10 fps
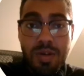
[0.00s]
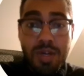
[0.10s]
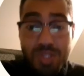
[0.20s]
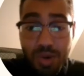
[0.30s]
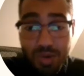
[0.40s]

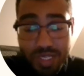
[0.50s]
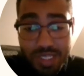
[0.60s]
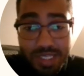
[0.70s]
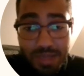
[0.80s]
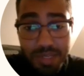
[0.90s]
So this
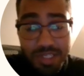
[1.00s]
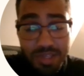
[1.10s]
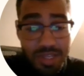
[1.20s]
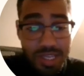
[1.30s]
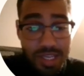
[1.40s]
is the method
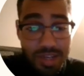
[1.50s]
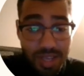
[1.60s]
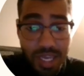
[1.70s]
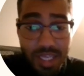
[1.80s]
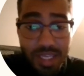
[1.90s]
that I
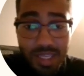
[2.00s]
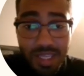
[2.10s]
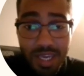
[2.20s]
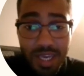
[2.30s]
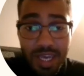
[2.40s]
created,
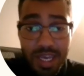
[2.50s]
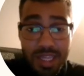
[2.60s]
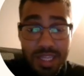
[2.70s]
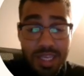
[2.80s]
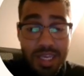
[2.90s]
and
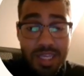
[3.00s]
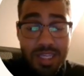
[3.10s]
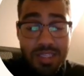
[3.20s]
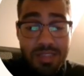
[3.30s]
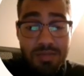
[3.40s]
it
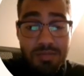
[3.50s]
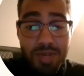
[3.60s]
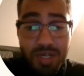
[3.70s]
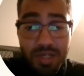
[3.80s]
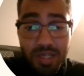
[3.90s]
is
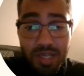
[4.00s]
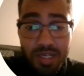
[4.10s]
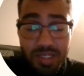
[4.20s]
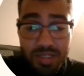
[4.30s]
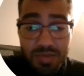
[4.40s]
barely
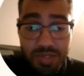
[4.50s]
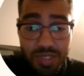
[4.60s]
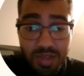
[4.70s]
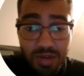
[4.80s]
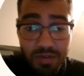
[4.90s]

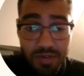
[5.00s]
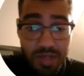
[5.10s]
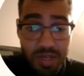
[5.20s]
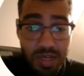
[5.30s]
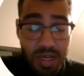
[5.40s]
100% of
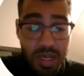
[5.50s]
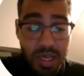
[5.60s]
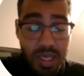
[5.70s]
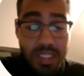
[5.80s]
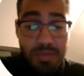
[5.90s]
the
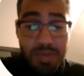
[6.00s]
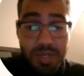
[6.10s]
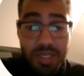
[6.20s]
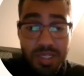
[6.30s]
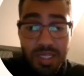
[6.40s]

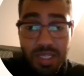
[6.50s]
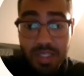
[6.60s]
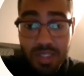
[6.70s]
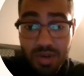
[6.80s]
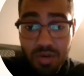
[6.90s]
experience that I
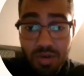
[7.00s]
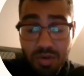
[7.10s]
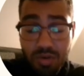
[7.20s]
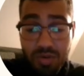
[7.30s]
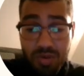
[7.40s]
saw.
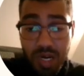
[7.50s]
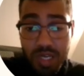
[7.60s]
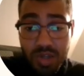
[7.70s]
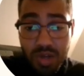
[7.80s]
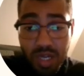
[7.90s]
I
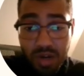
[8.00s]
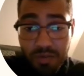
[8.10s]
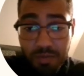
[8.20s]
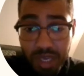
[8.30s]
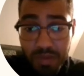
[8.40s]
saw a lot of
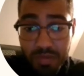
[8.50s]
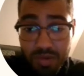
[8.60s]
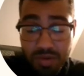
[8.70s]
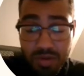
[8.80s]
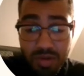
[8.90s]

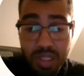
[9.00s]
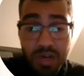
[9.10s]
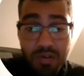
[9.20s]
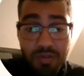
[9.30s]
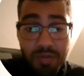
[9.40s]
people, a lot
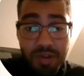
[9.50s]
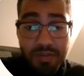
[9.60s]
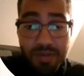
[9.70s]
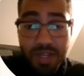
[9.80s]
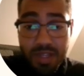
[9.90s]
of my
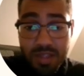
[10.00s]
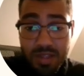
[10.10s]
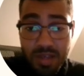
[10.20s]
friends,